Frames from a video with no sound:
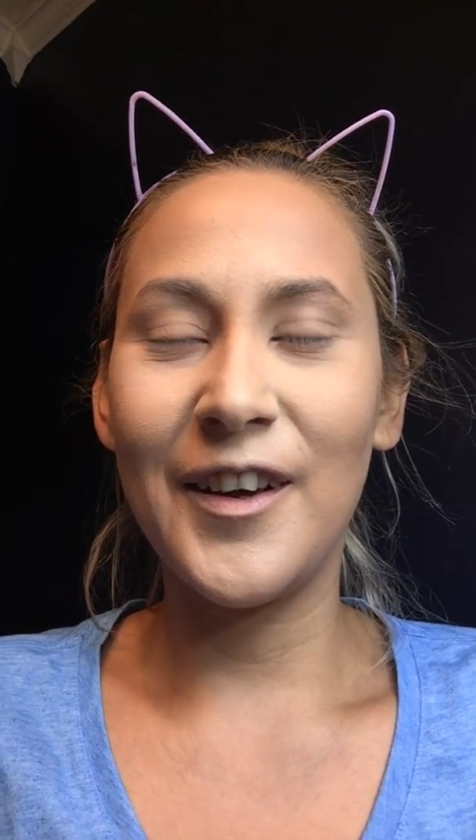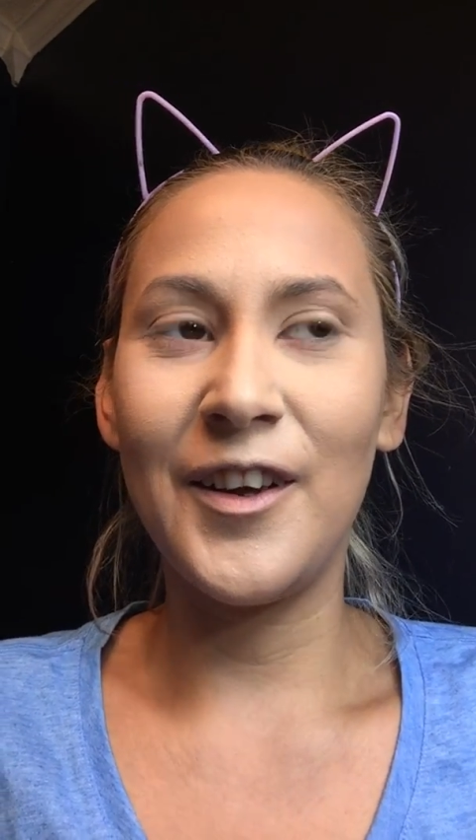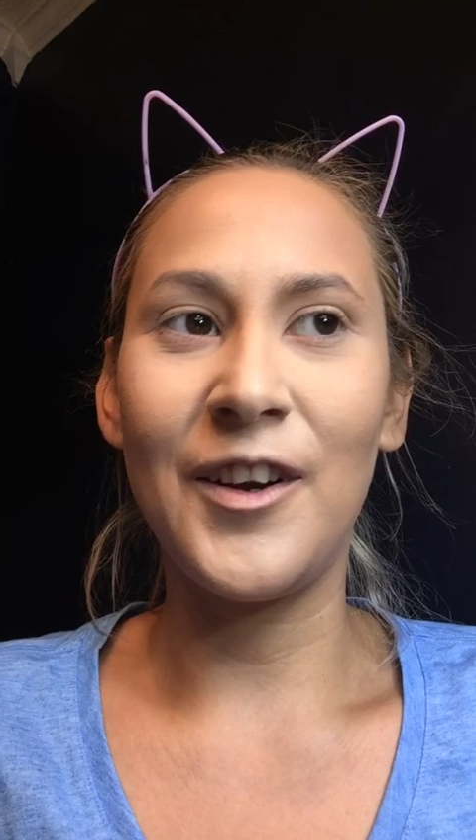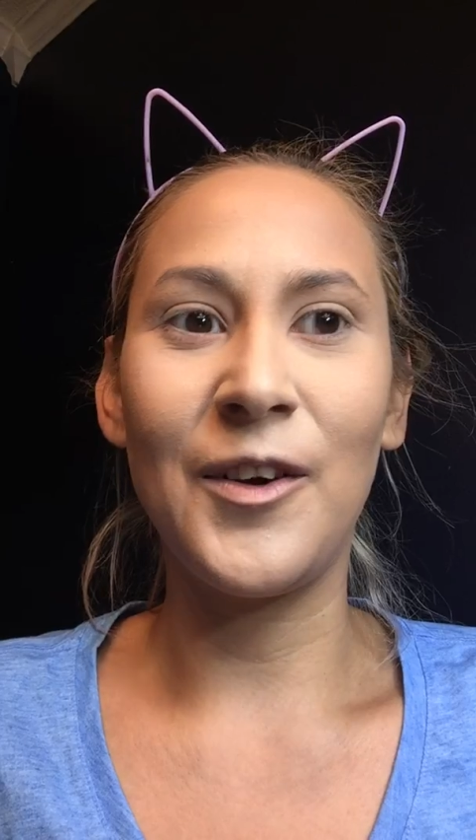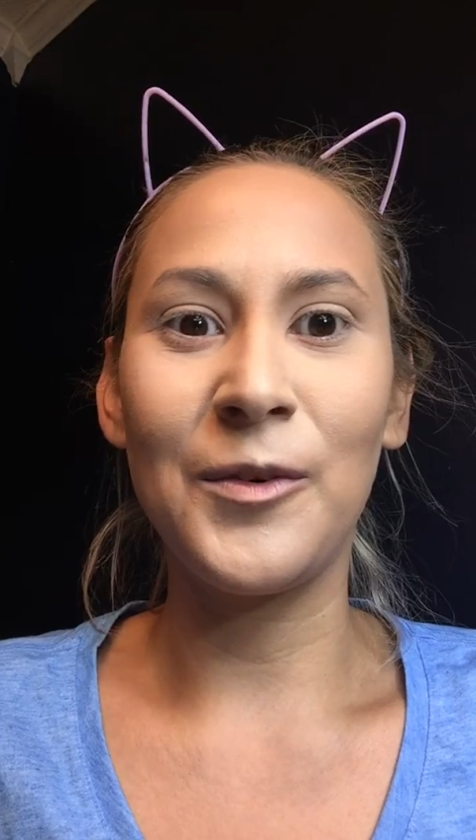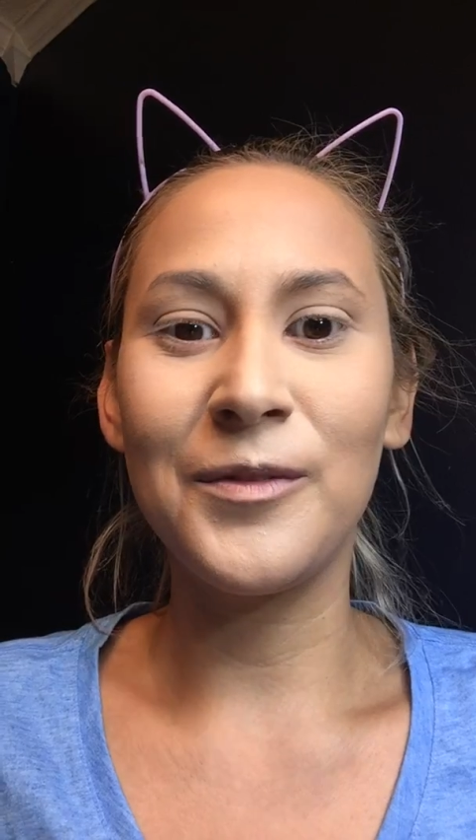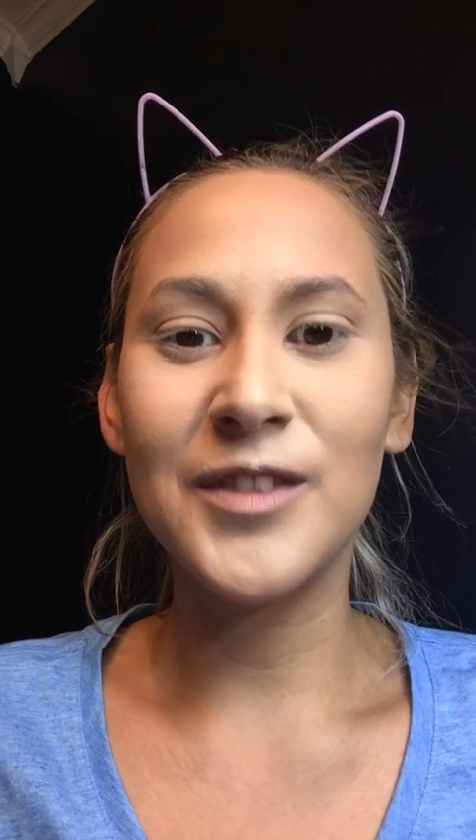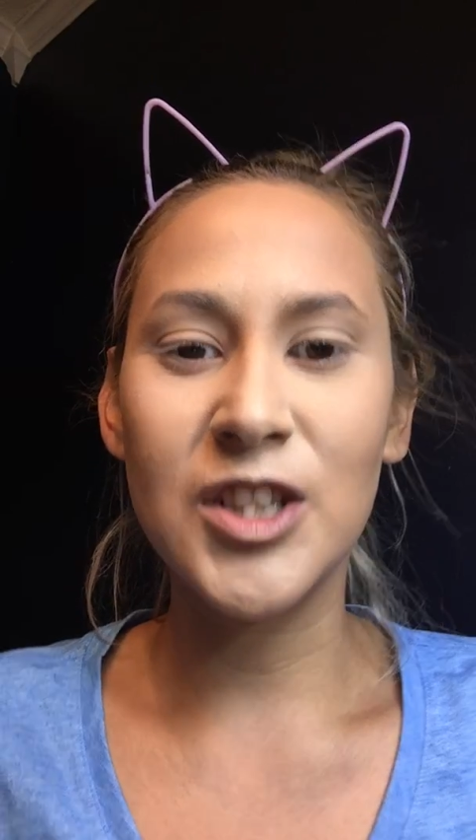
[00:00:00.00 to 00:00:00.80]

know,